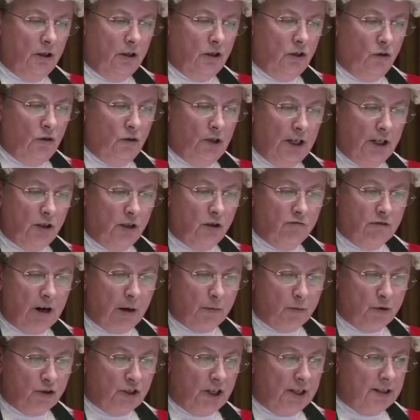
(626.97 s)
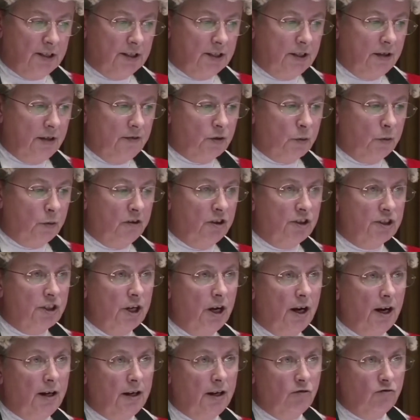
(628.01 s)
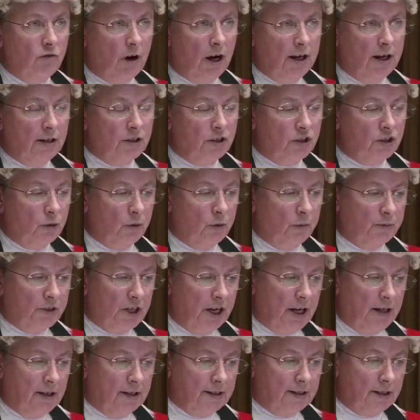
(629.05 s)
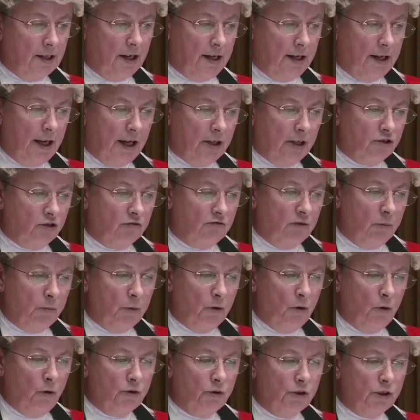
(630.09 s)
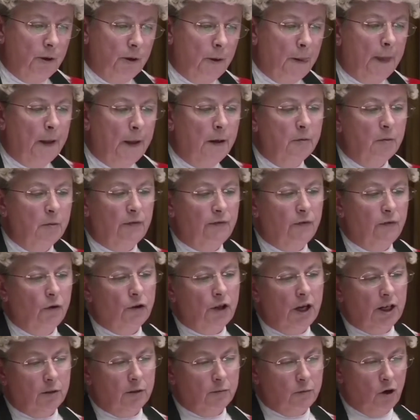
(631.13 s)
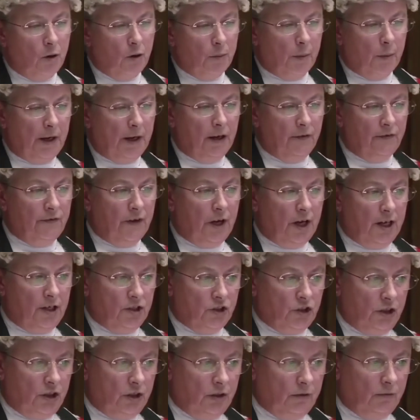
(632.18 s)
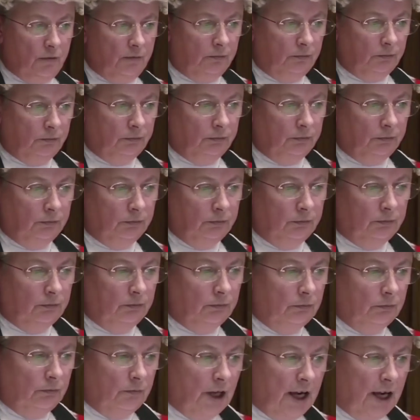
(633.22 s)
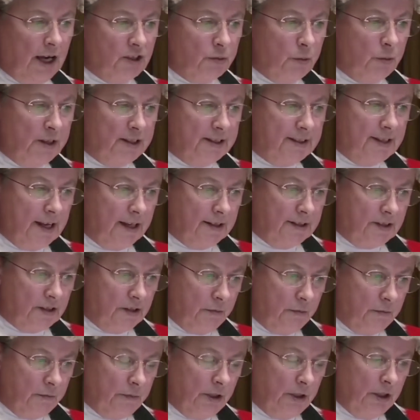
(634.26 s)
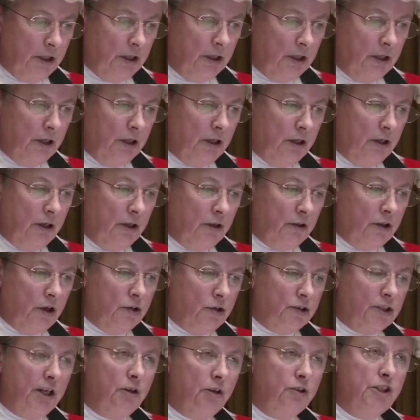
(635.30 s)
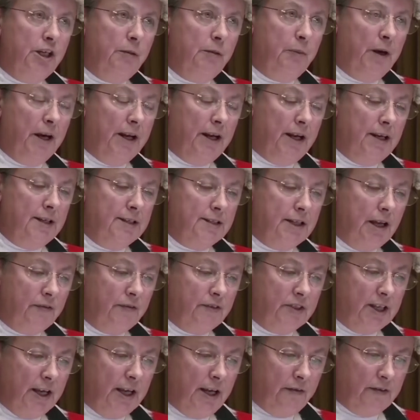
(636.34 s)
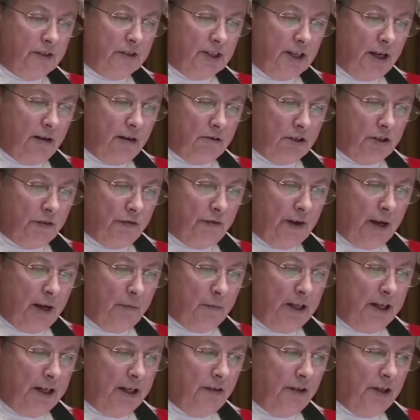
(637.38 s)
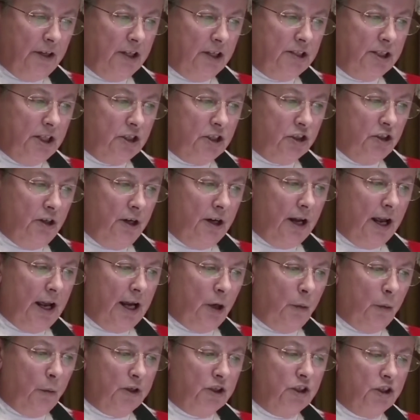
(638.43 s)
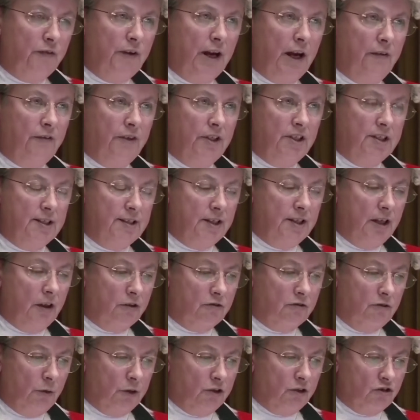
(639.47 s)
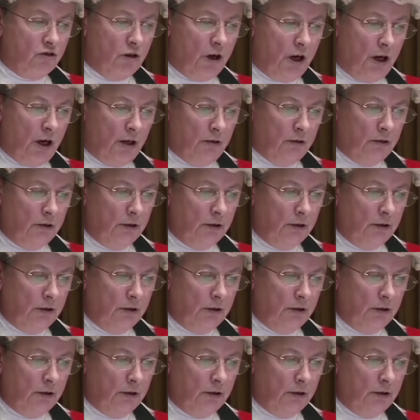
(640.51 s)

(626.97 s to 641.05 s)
Your legal representatives were entirely right to obtain a psychiatric report before they could properly advise you. As with Sansom, those guilty pleas have saved Sarah's family the additional anguish of having to sit through a trial.